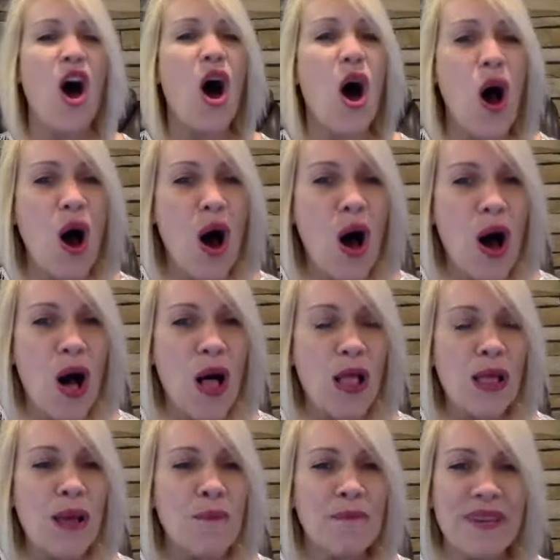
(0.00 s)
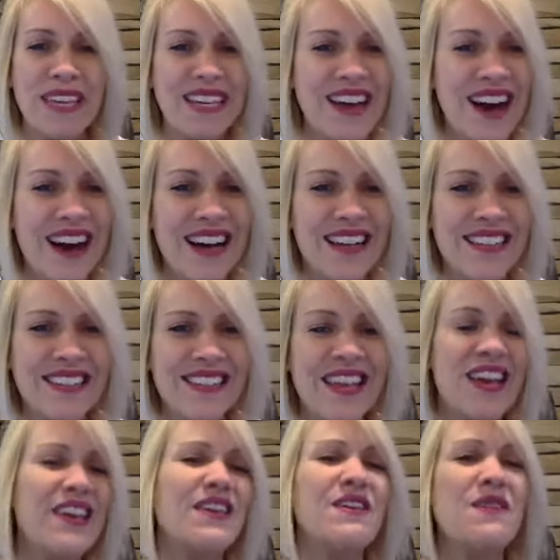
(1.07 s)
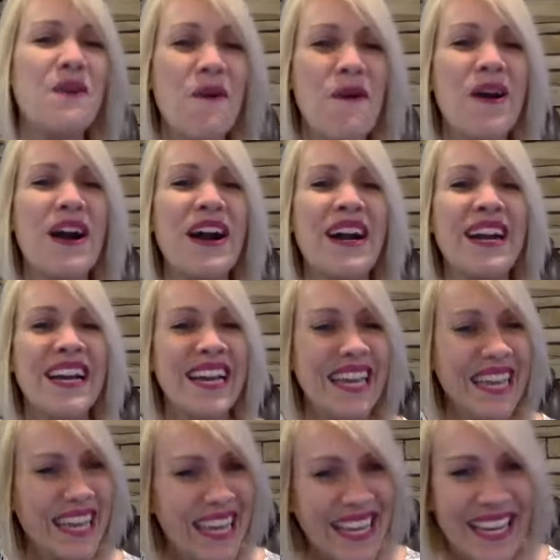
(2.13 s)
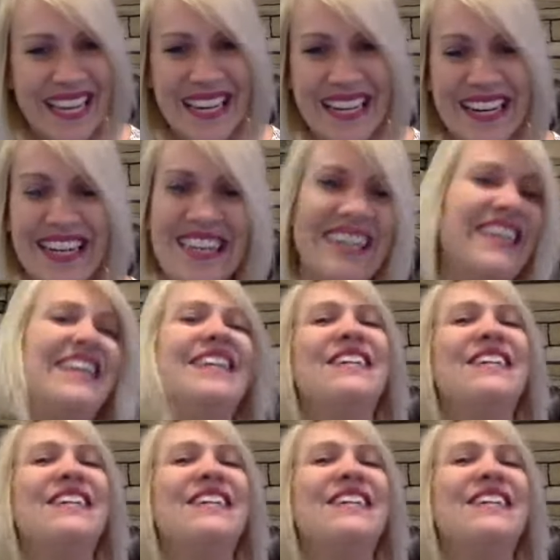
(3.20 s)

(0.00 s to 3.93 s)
all because you're here.